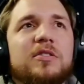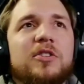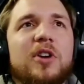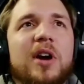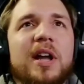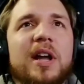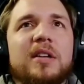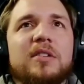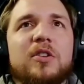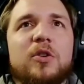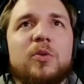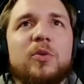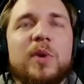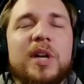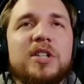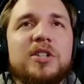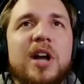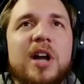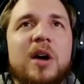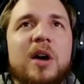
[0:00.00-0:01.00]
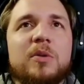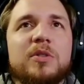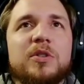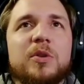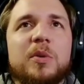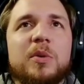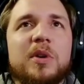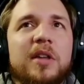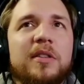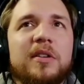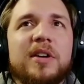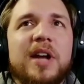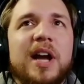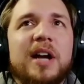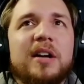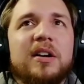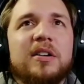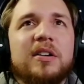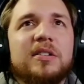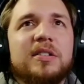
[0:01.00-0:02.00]
trying to reach out to another
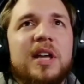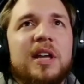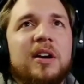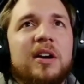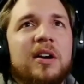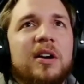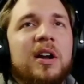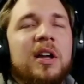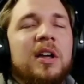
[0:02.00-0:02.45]
Docker container